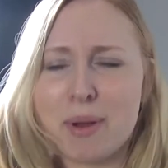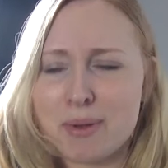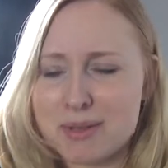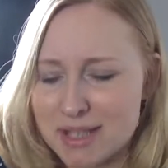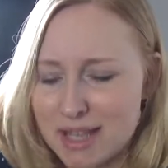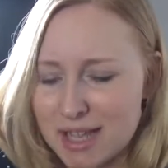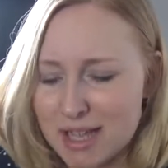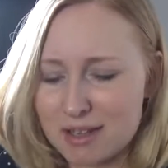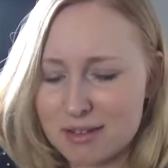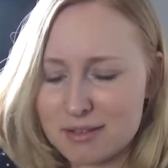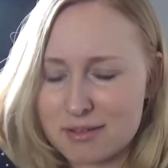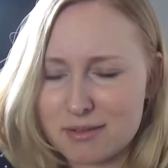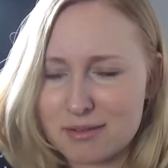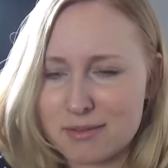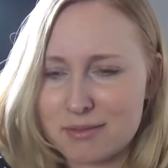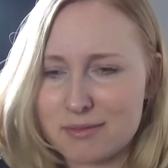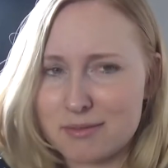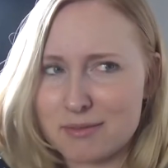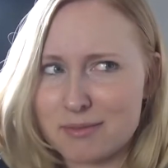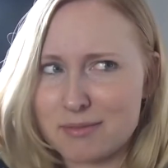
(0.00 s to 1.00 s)
I was like,
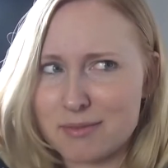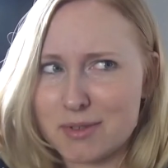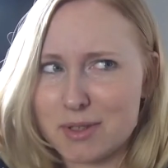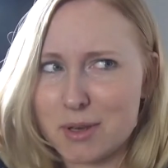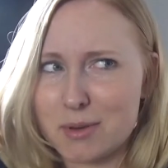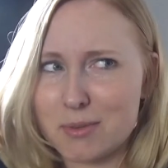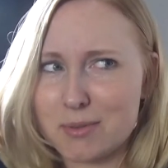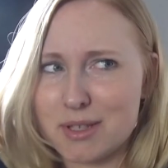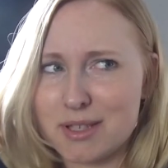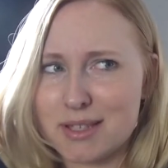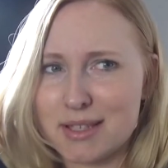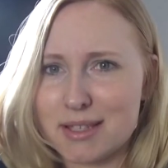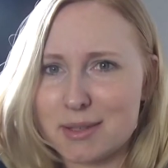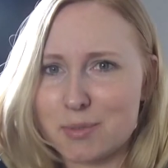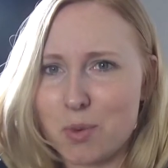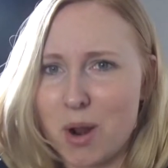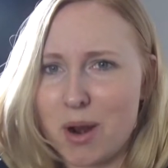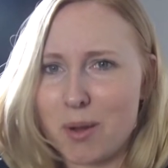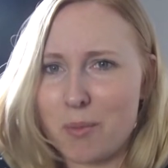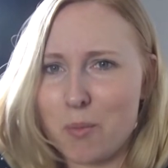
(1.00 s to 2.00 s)
so this
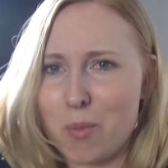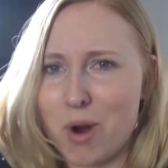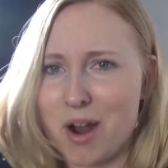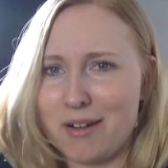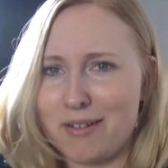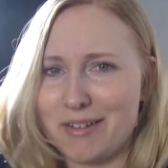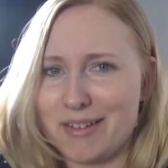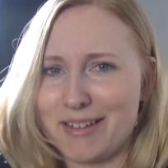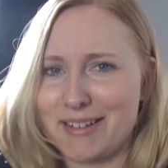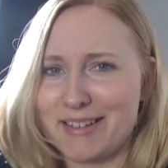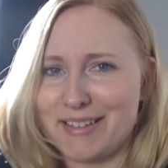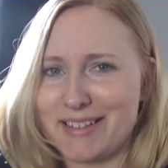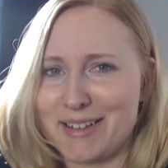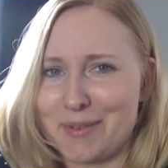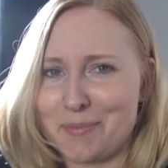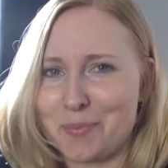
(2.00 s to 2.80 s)
is what I'm wearing.